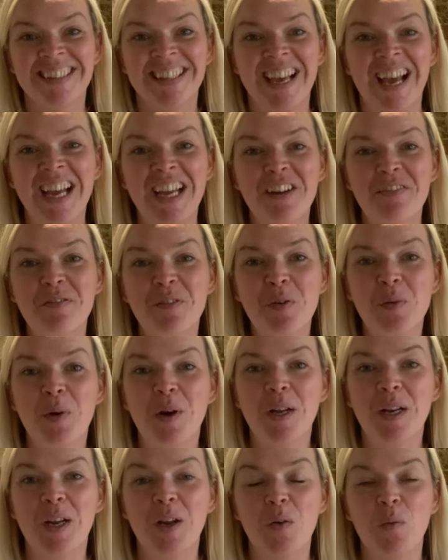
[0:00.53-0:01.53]
Hi
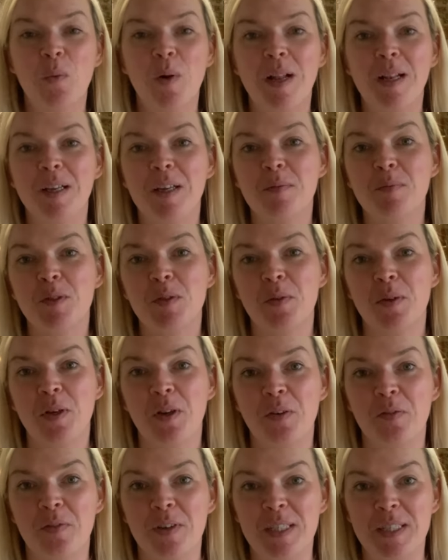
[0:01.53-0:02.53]
everyone and welcome to a
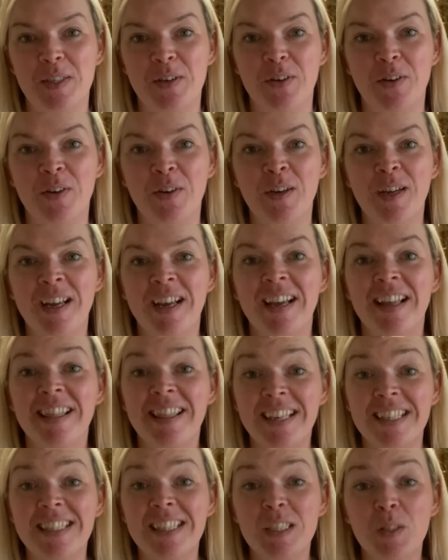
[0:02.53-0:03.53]
new video.
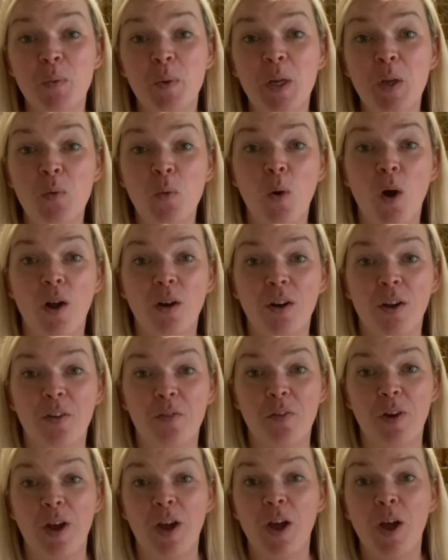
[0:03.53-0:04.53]
This is week one
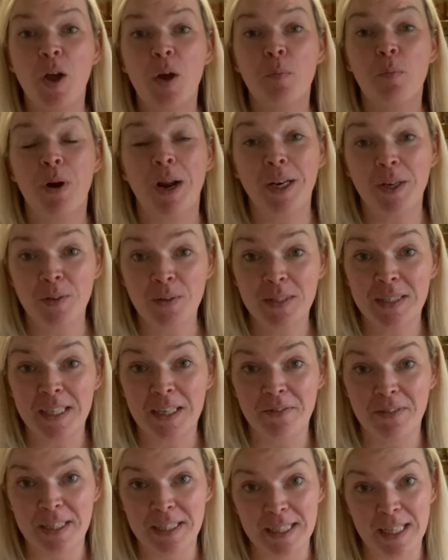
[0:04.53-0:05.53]
of a brand new
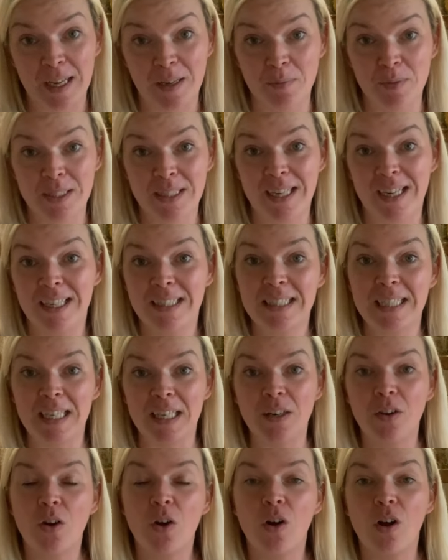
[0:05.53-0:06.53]
series that I'm
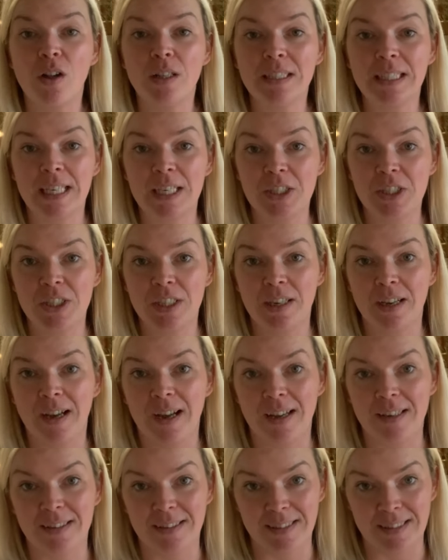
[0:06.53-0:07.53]
starting called Kitchen and
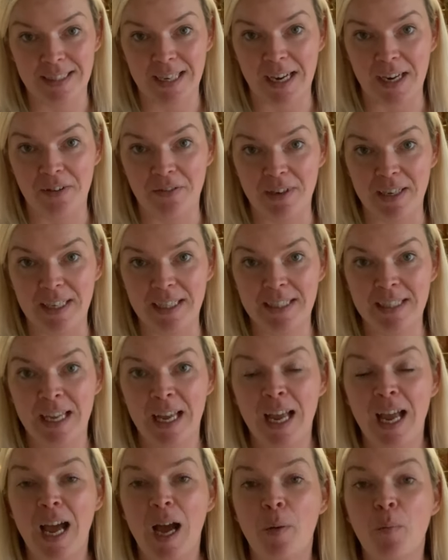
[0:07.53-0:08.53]
Garden Diaries.
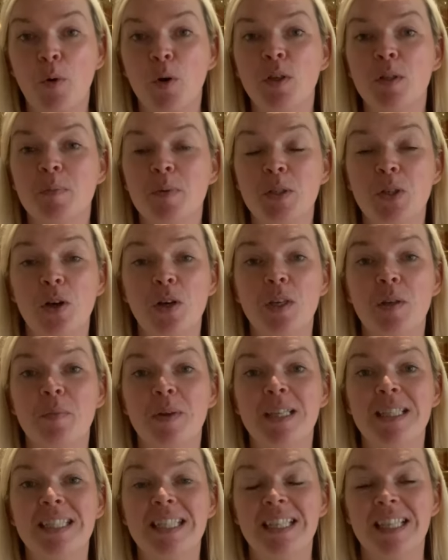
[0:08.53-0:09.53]
I'm going to be
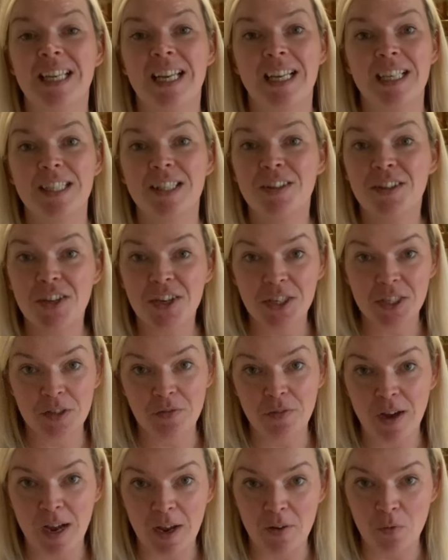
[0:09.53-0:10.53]
documenting the next
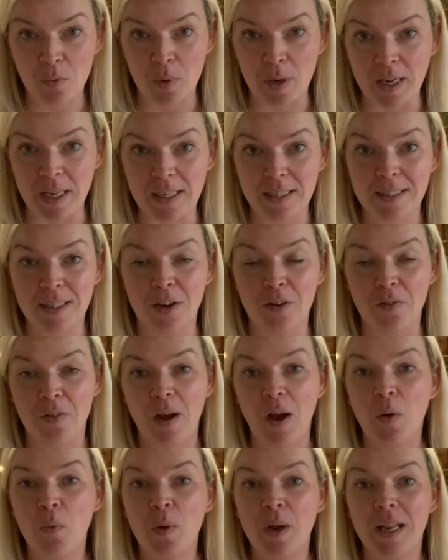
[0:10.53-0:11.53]
35 weeks of
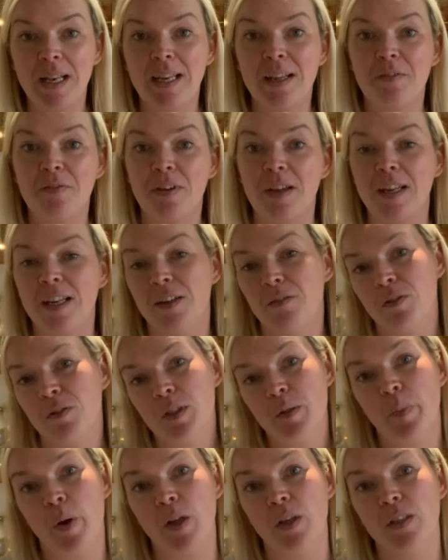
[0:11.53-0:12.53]
how we're living in
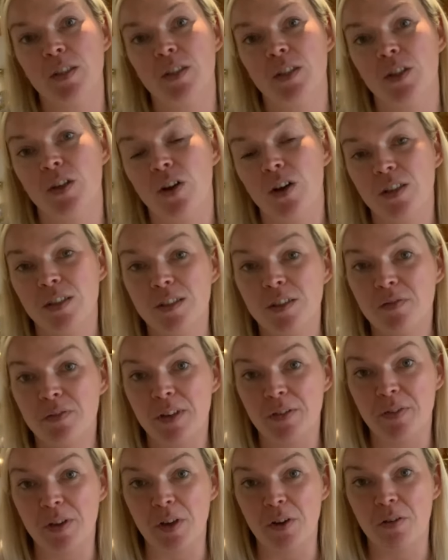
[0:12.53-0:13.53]
response to the cost of
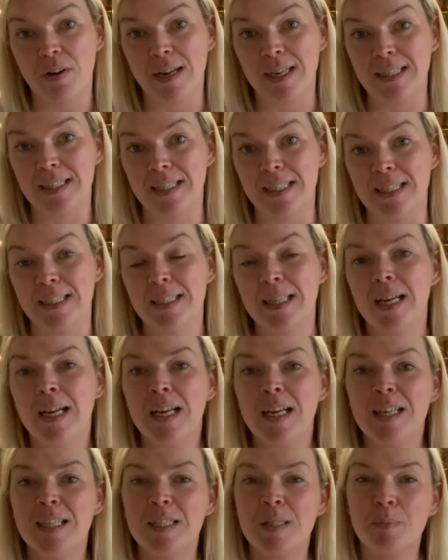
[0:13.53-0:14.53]
living crisis,
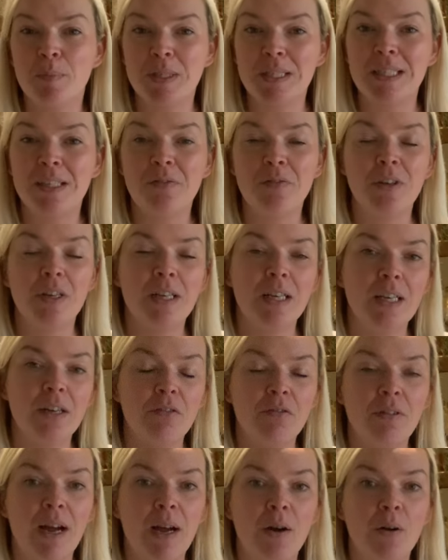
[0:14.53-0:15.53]
specifically
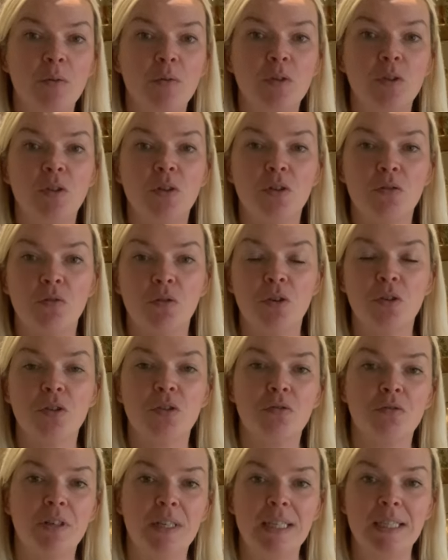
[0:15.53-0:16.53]
around the
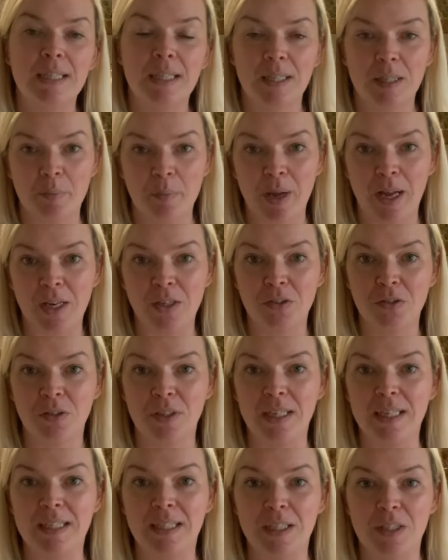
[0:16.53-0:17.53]
groceries and the
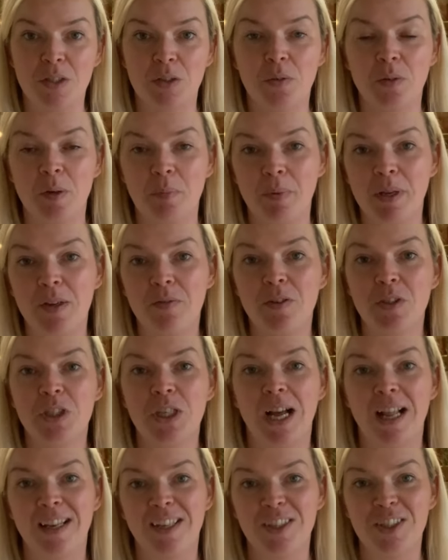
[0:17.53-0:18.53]
pantries and doing a bit of a
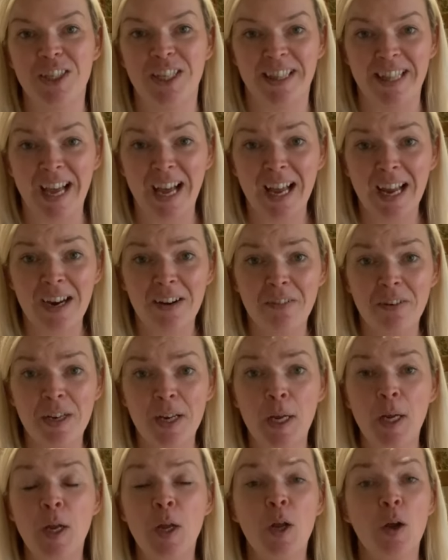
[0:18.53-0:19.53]
challenge in that
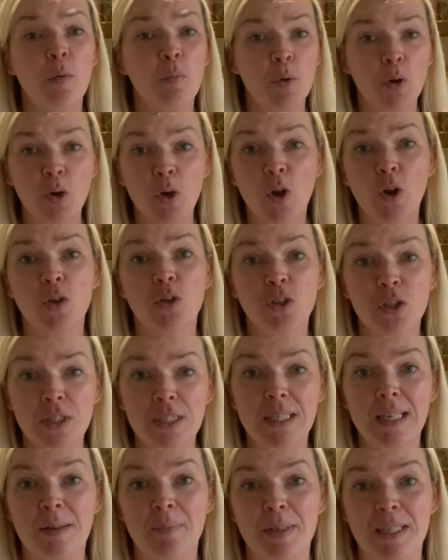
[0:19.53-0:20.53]
area, but not
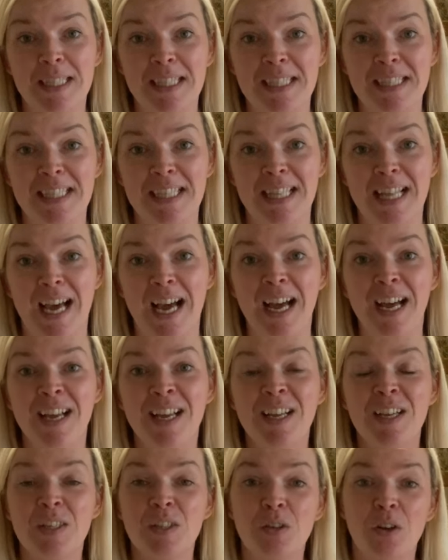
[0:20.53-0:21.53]
just limited to that.
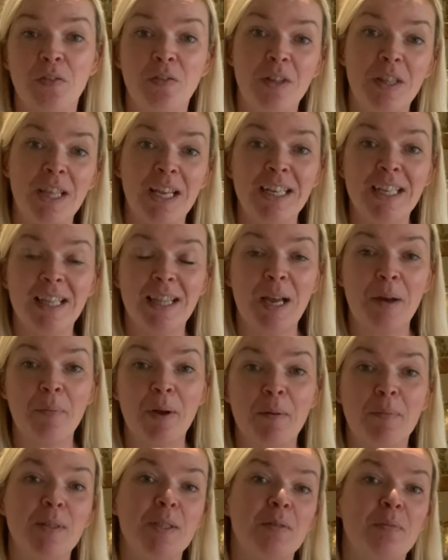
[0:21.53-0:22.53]
So if you think that that
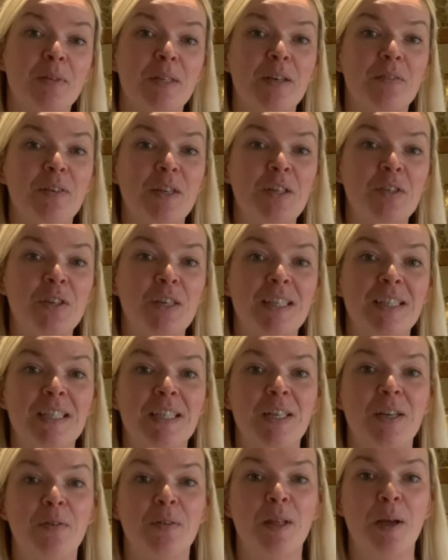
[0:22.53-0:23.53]
might be something of interest
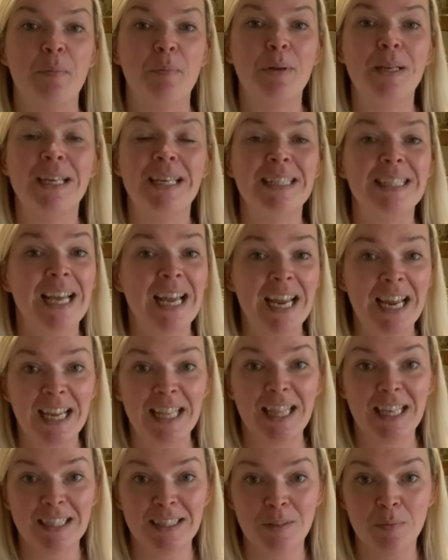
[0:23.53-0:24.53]
to you, then please hit
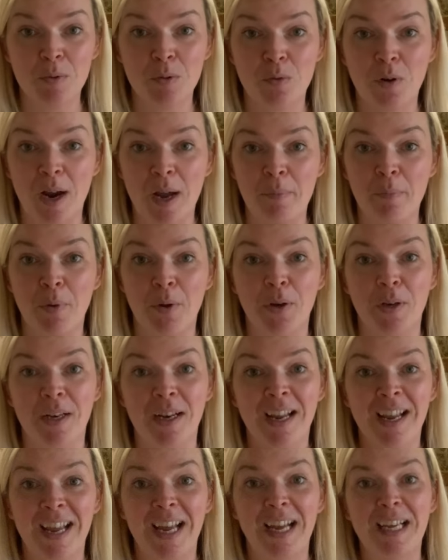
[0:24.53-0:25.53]
that subscribe button
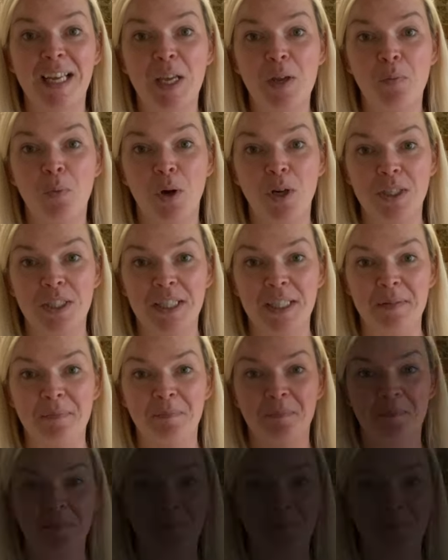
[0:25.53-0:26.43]
and keep watching.